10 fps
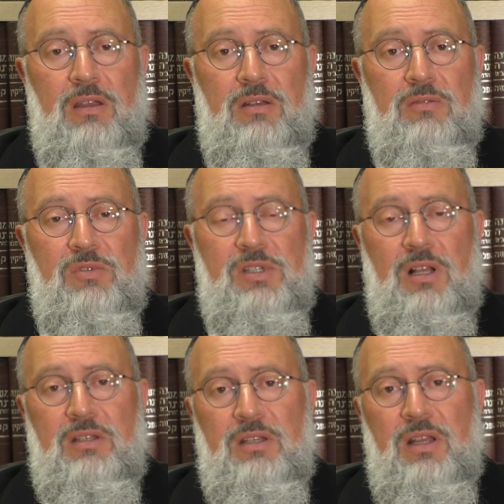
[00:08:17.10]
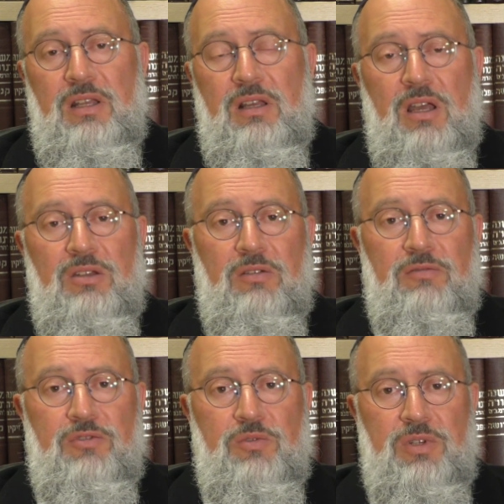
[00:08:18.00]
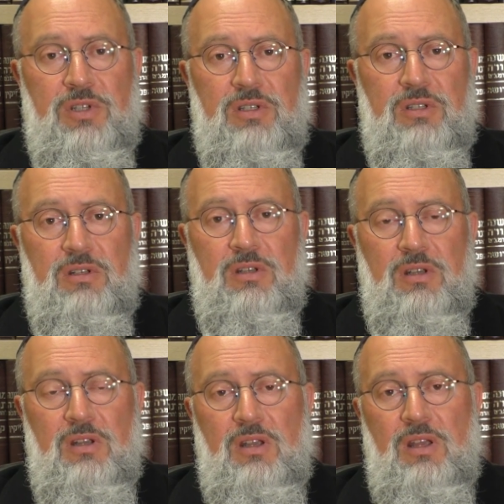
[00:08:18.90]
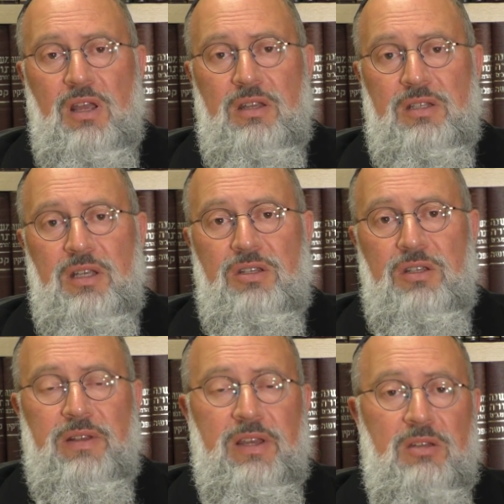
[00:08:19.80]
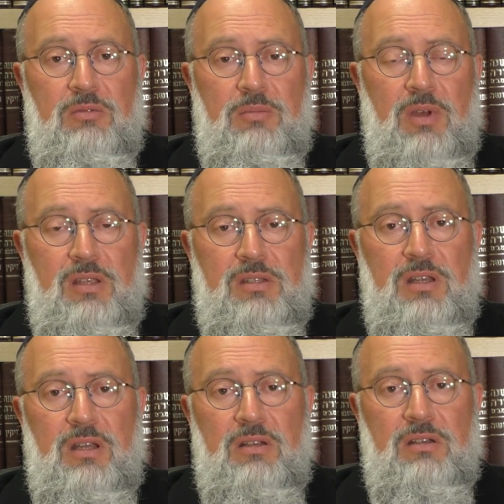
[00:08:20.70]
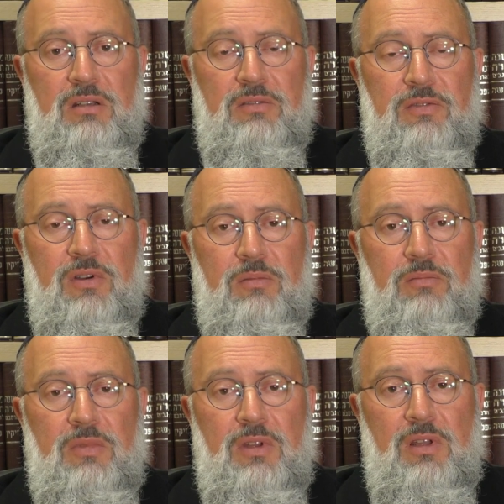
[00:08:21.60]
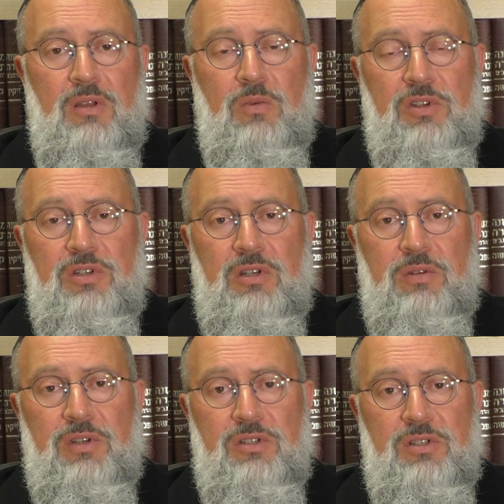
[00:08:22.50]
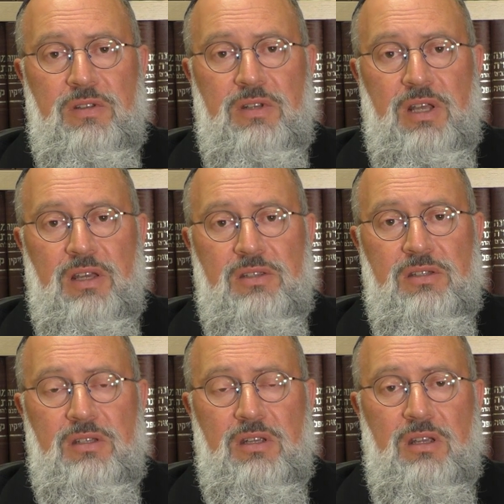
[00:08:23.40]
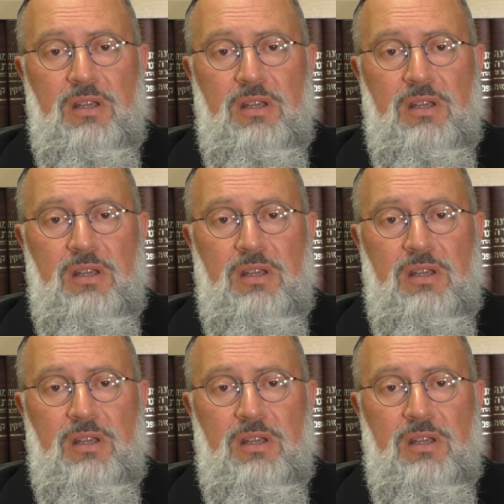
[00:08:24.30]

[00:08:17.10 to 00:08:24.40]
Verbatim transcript: uh, result in any kind of tradition and teaching that can be passed down from one generation to the next.